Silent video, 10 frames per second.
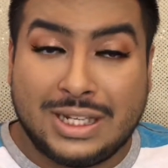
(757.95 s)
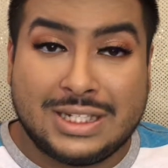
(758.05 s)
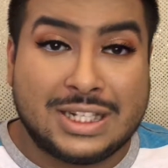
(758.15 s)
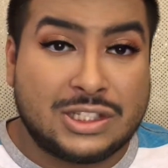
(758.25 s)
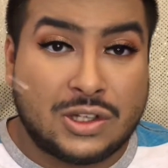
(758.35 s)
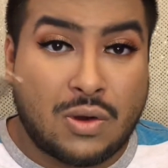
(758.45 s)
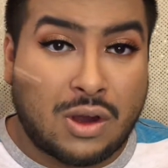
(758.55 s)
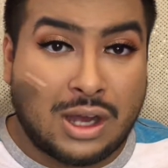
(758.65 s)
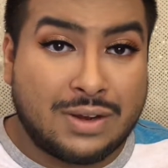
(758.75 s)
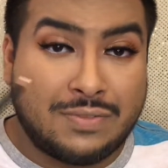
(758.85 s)
It does go
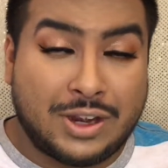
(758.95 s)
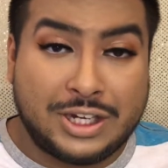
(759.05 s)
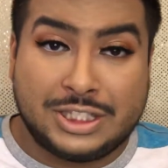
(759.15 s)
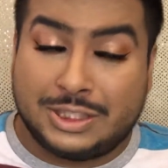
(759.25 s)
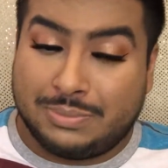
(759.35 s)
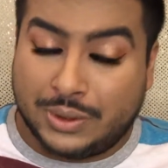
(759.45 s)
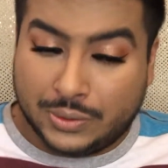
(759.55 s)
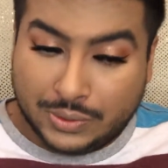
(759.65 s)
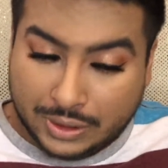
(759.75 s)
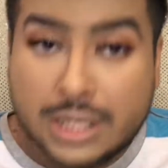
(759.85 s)
on very
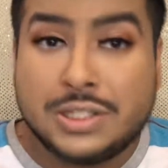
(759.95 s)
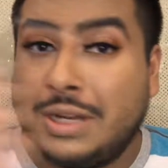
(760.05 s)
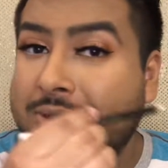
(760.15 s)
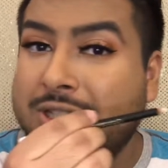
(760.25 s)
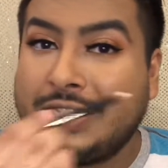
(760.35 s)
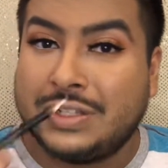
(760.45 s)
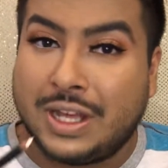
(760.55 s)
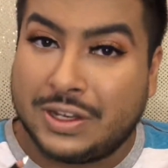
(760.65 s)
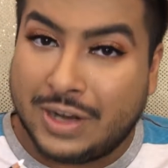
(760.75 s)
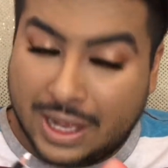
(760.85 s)
smooth. So now I'm just going to do the
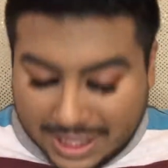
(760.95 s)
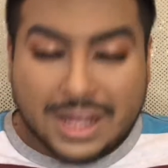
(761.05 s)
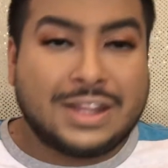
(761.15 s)
other eye.